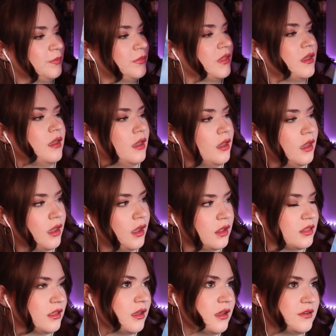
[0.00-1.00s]

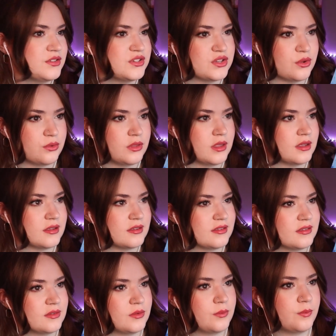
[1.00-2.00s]
I think I showed
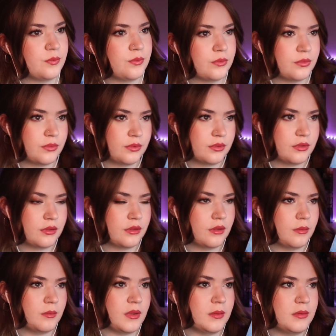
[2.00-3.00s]
this
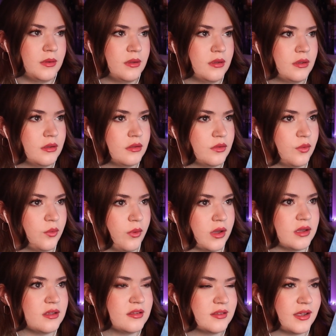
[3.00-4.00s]
maybe
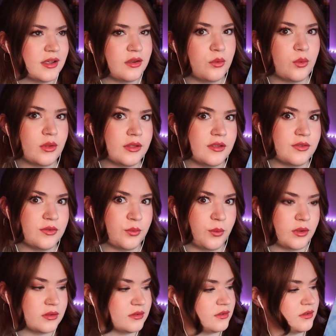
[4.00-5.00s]
twice, I know at least
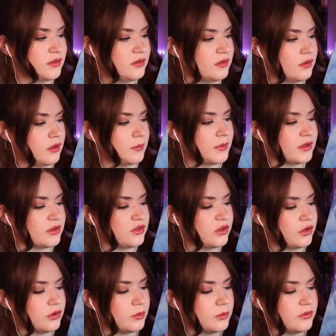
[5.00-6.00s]
once on my
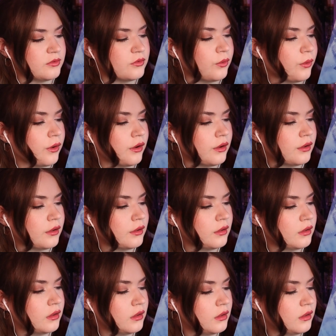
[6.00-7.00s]
channel before.
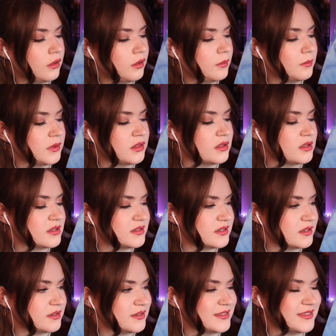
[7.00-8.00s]

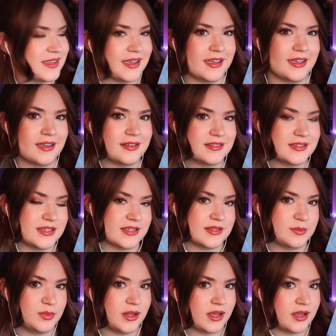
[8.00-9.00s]
This is a
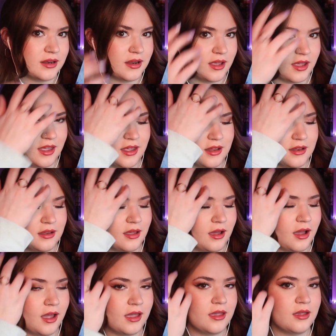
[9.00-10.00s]
disc plate, and
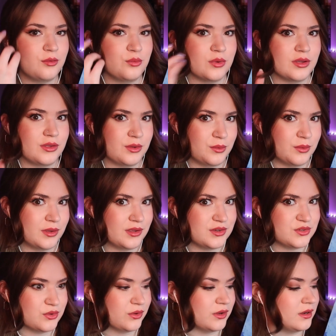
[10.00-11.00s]
I really
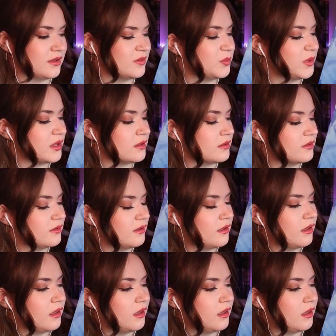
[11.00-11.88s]
enjoy disc plates.